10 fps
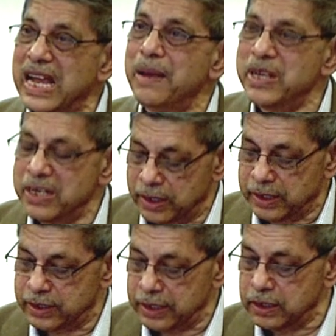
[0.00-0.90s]

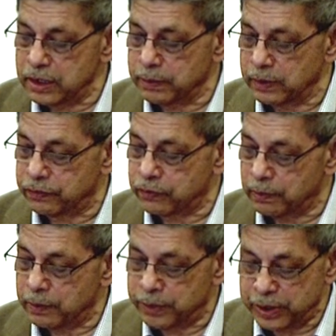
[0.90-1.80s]
eminently sensible
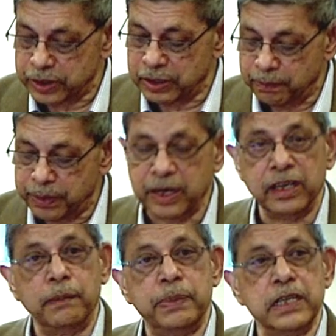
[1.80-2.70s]
from a British
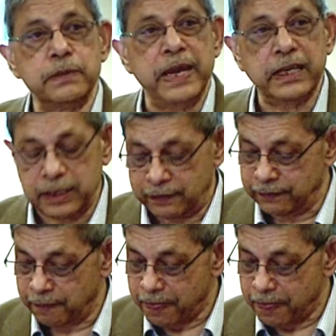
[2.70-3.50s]
imperial perspective.